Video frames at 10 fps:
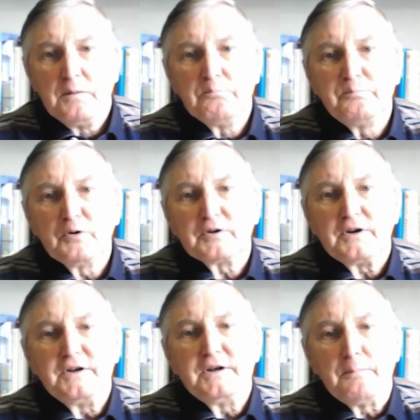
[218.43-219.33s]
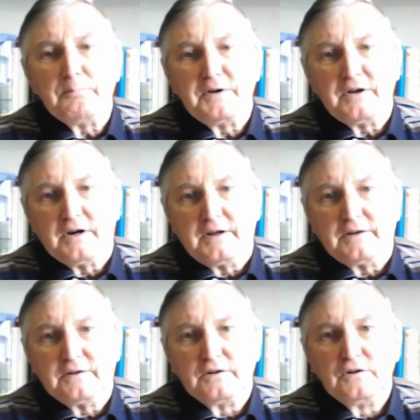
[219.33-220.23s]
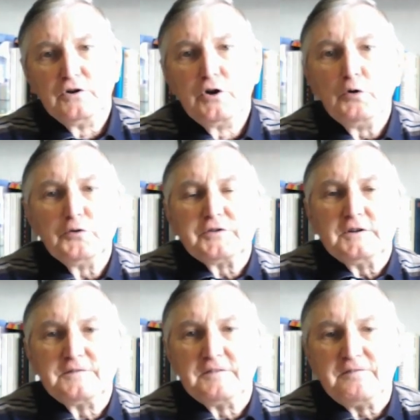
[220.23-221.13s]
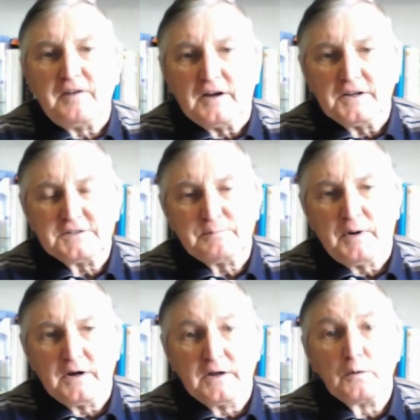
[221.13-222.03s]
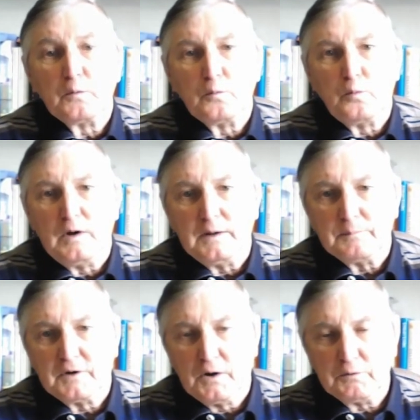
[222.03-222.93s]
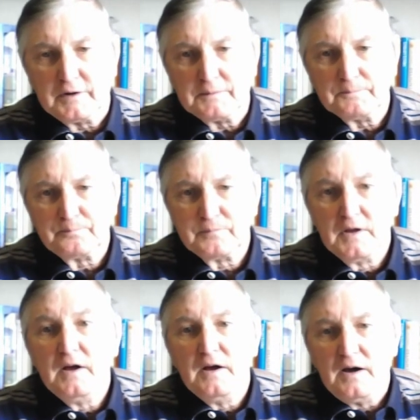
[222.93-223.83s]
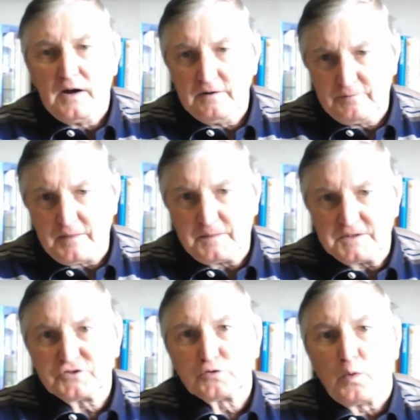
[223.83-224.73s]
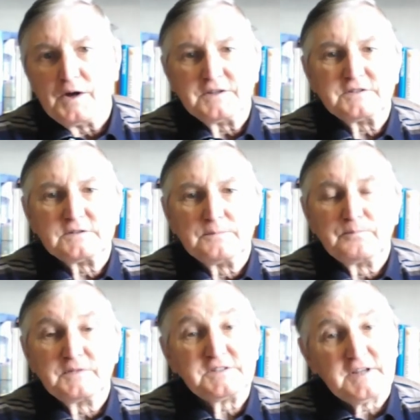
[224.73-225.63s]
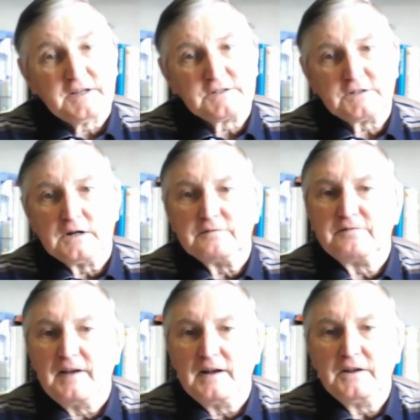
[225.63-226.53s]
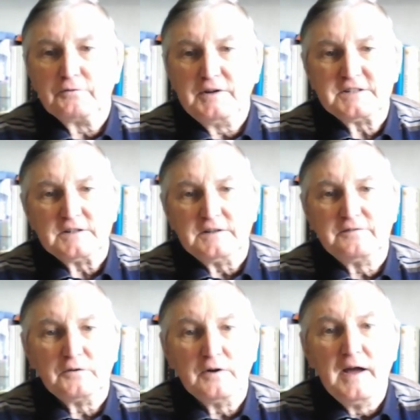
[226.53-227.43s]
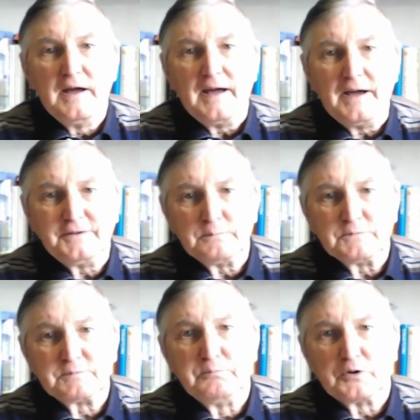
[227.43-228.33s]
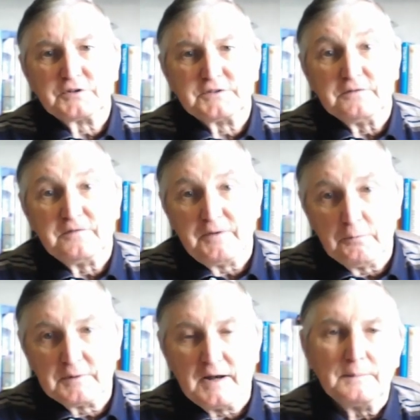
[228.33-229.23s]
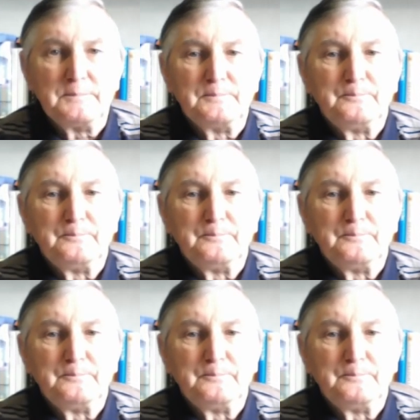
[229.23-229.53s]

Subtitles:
Book number 9, Lord of the Flies by William Golding. I've read this twice, the second time fairly recently for Adam's Book to Film Club.